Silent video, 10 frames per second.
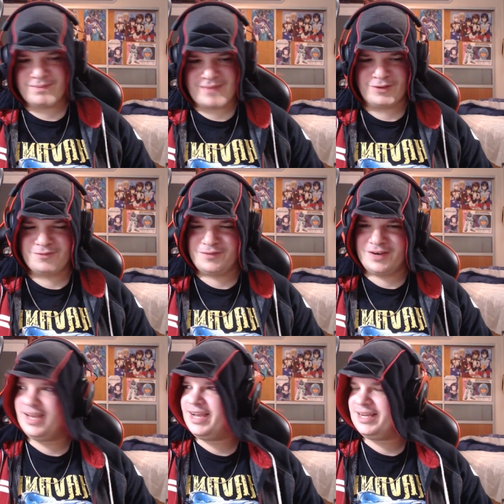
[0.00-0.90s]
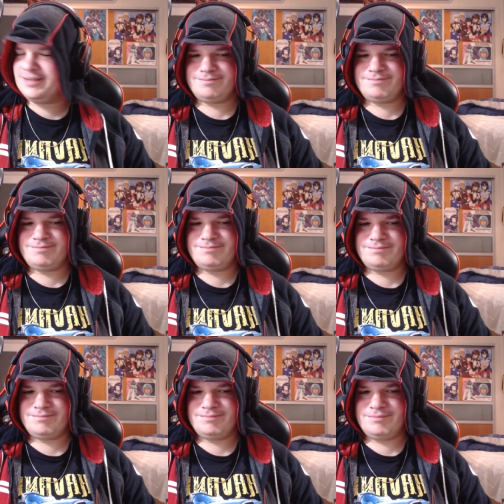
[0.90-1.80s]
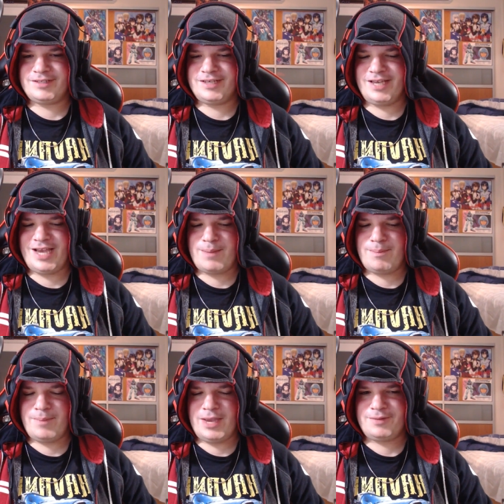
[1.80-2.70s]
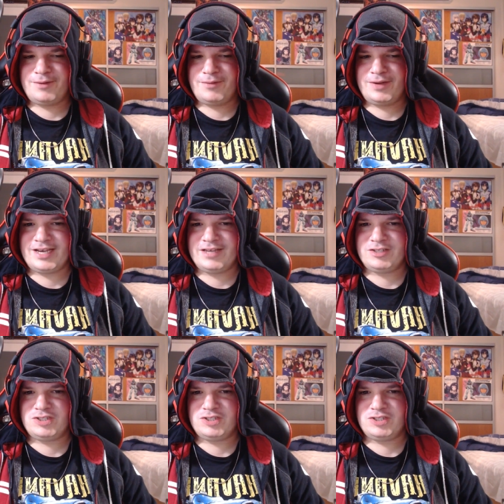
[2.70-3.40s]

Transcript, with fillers: that was fun and yeah, makes me realize I should